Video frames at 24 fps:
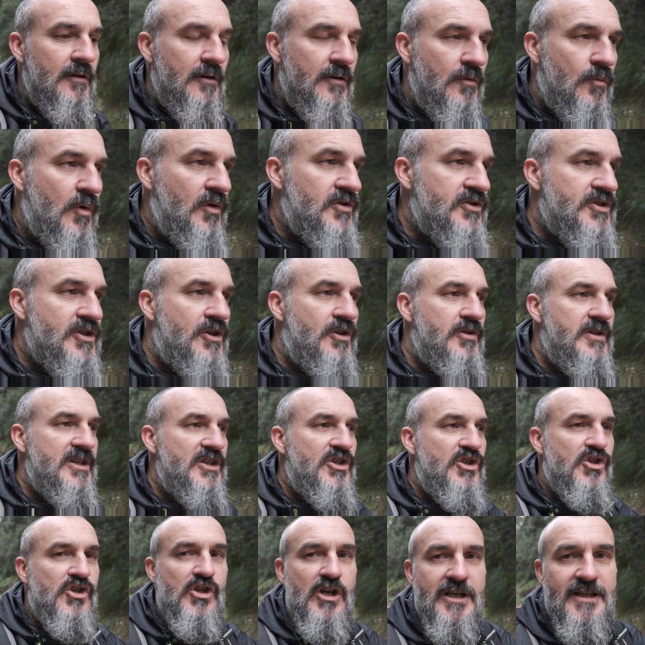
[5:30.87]
once all this
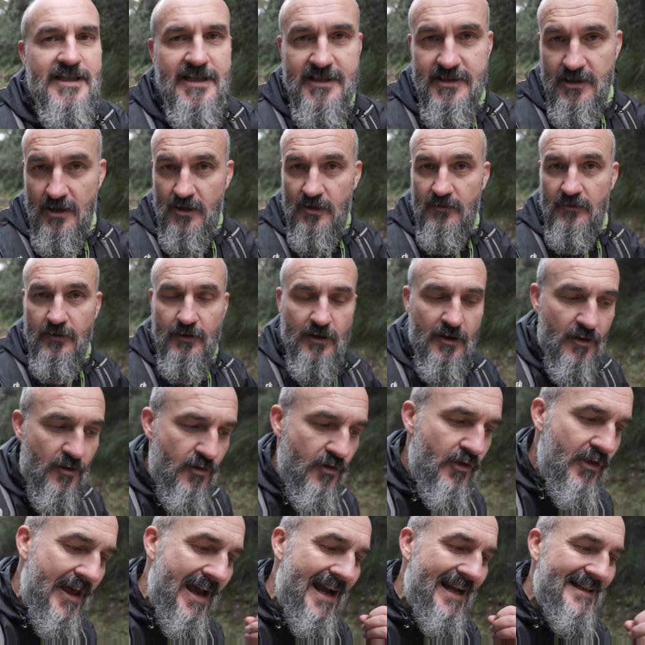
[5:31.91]
shit is over,
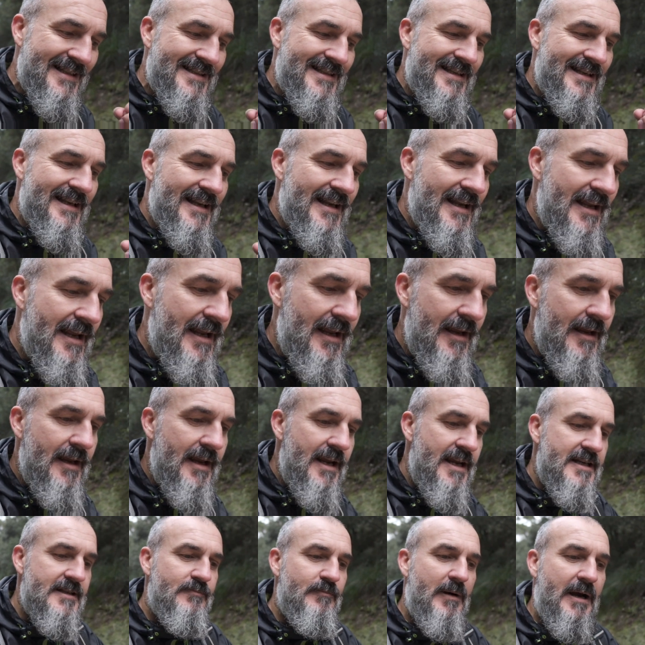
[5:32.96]
that
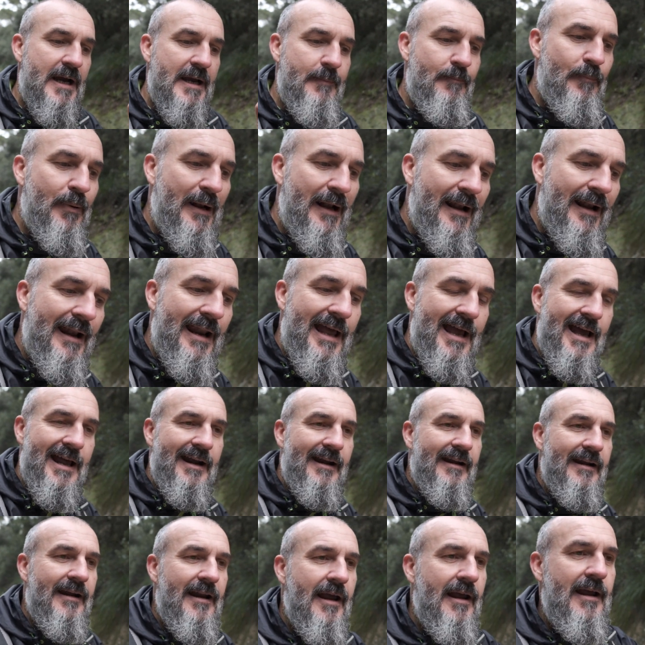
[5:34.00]
is my
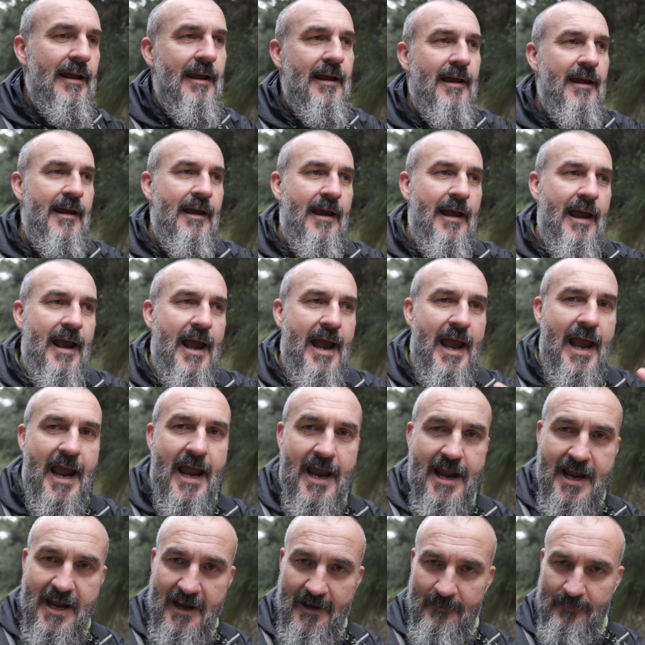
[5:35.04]
plan
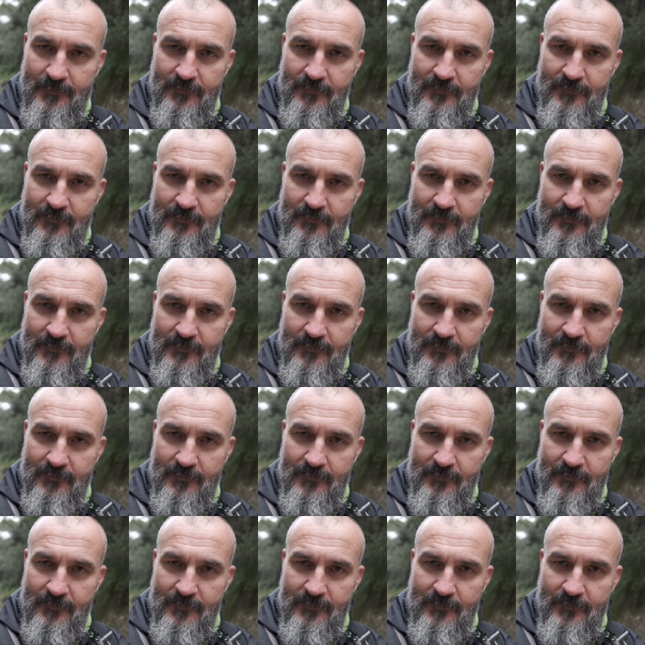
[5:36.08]
A,